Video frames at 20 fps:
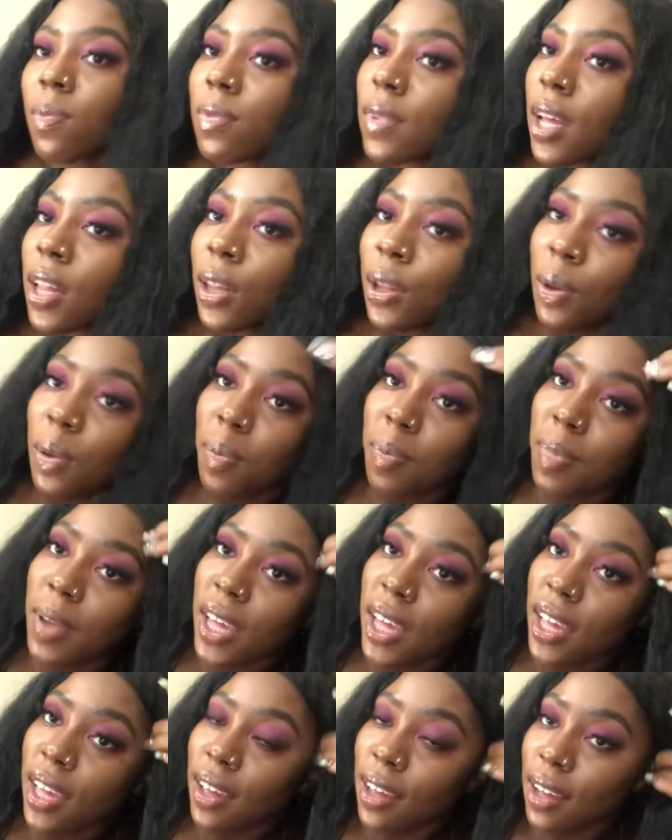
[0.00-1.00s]
a little
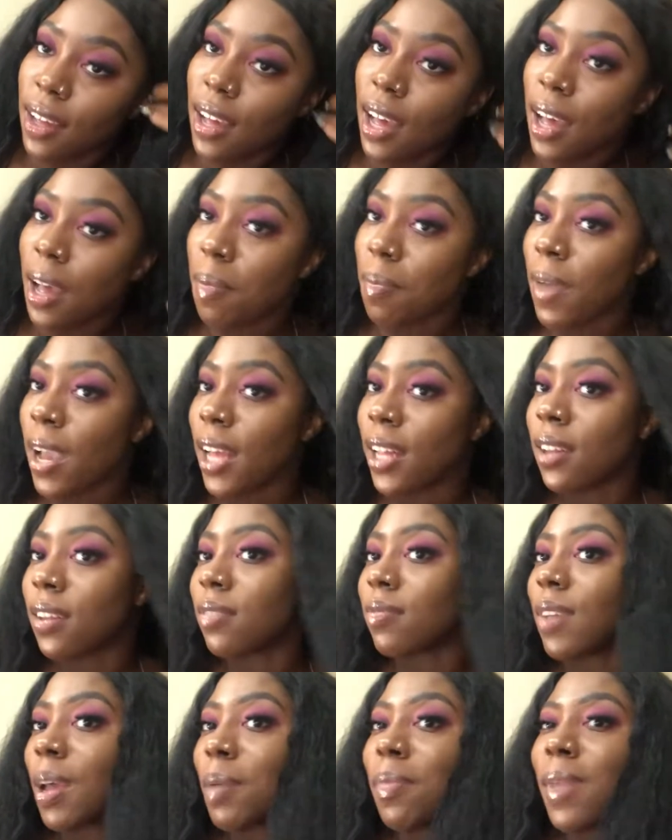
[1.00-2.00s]
bit. I'm not
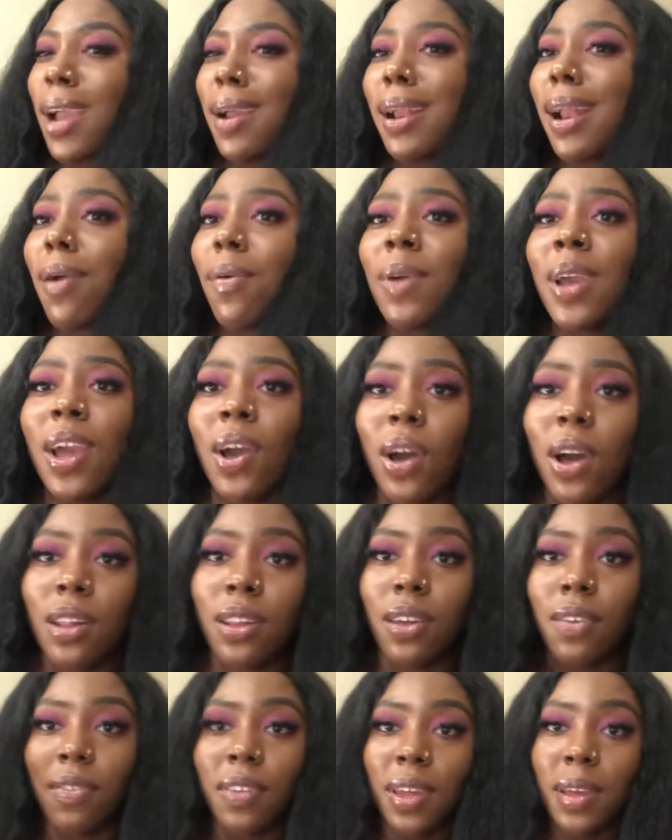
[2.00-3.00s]
gonna wet
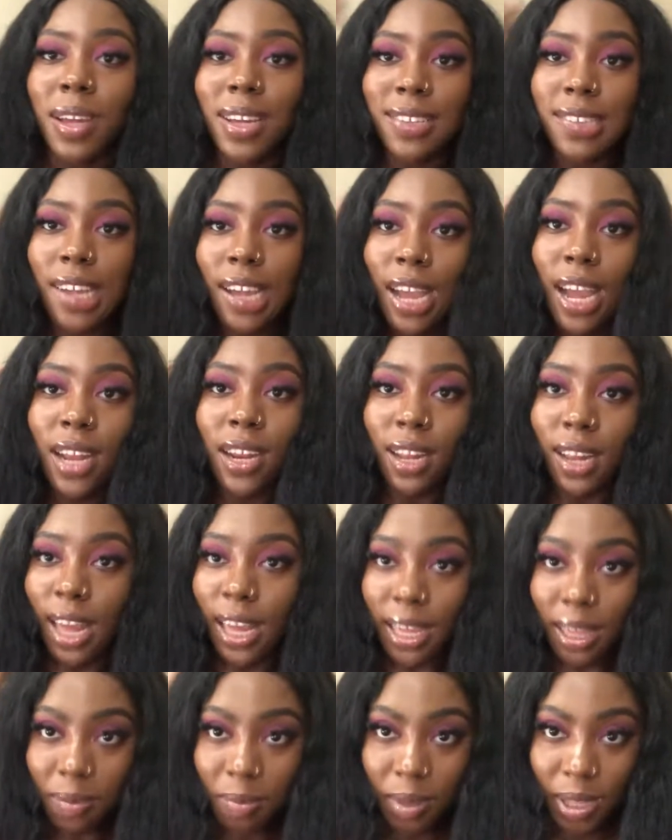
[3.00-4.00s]
all of it because I kind of
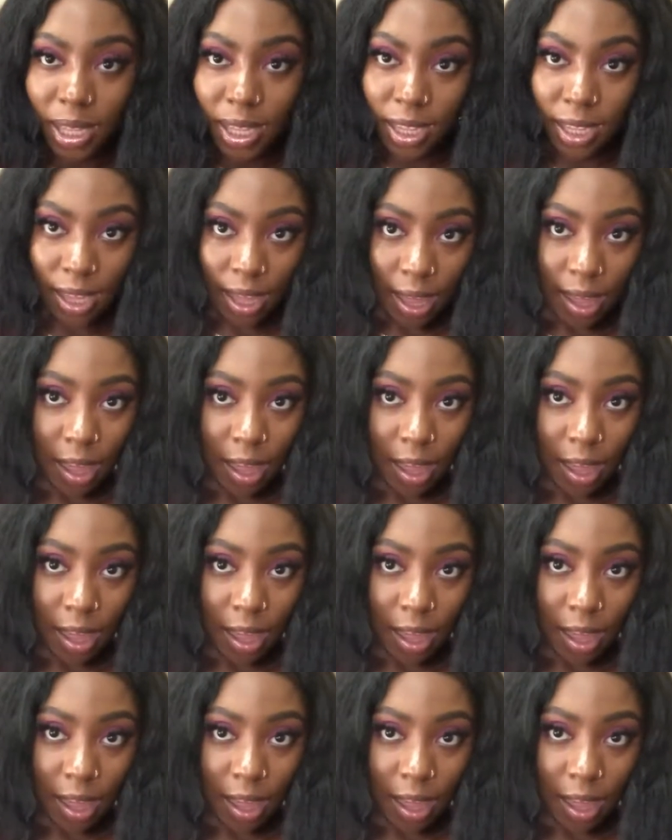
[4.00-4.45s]
like it big.